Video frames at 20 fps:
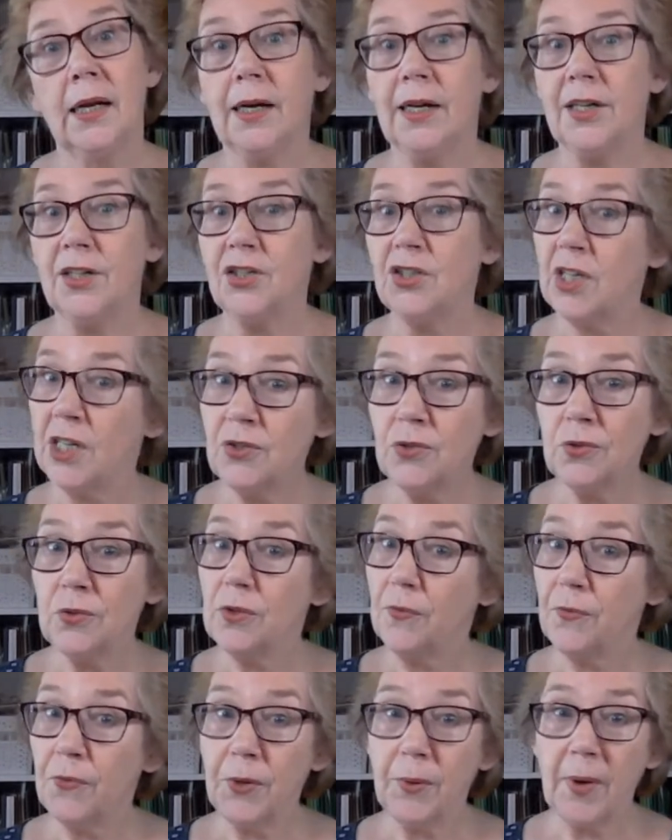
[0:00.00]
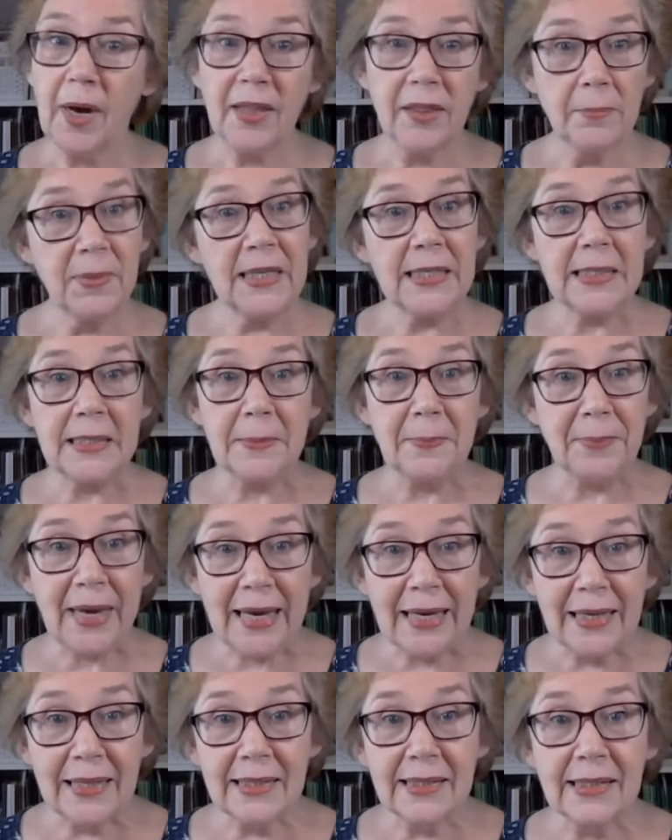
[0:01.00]
I scheduled a few other bits and
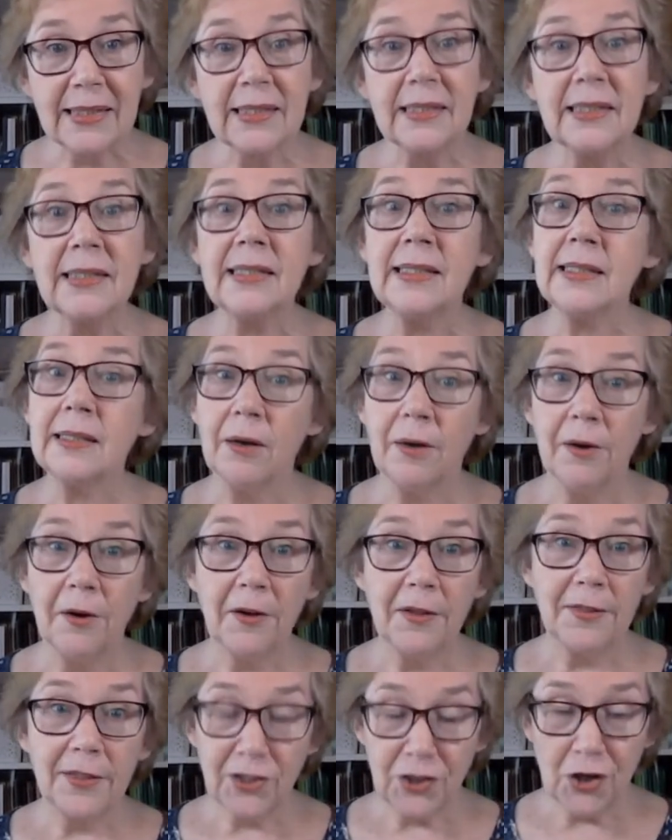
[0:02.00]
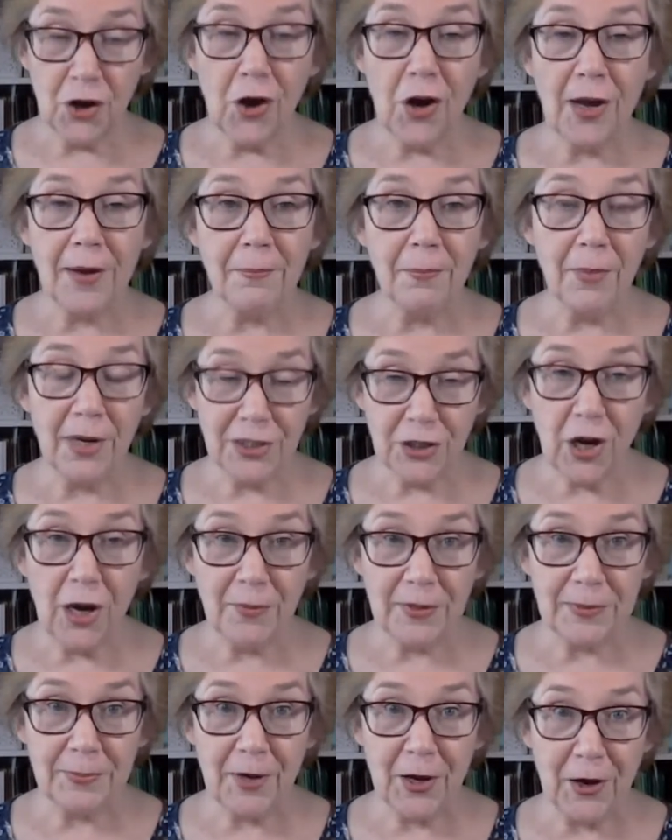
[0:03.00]
pieces. The time, my
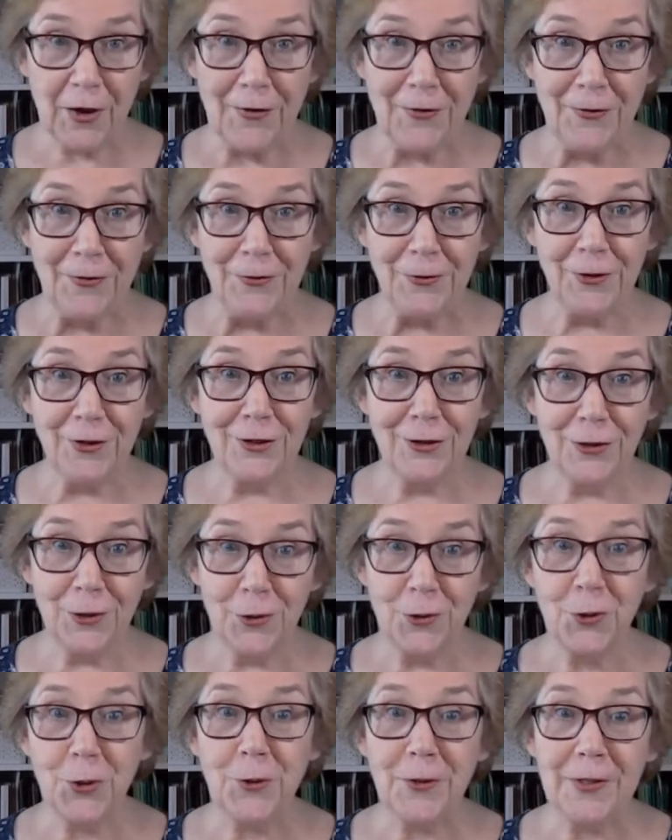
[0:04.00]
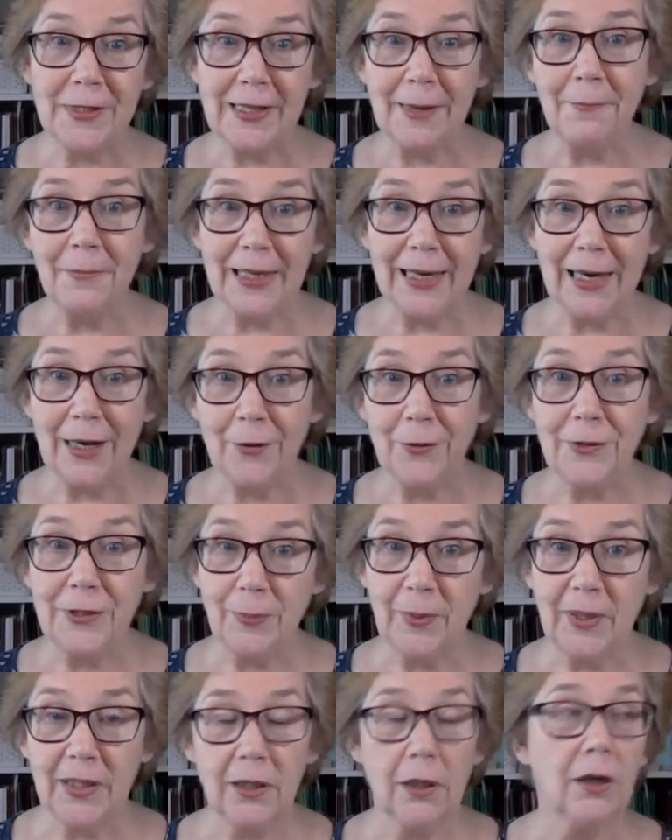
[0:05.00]
time was my own to do something
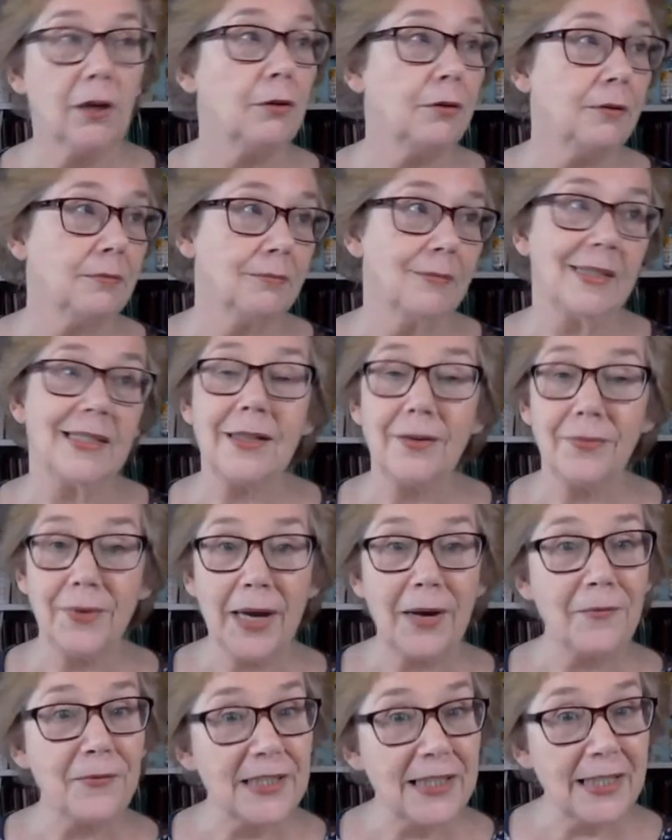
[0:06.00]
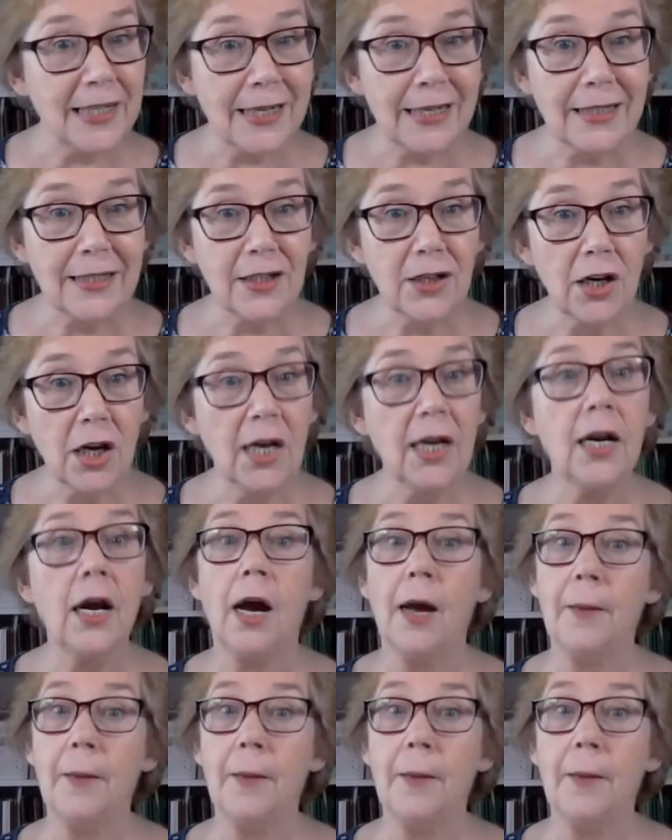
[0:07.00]
else with. I got stuff out for tea tonight.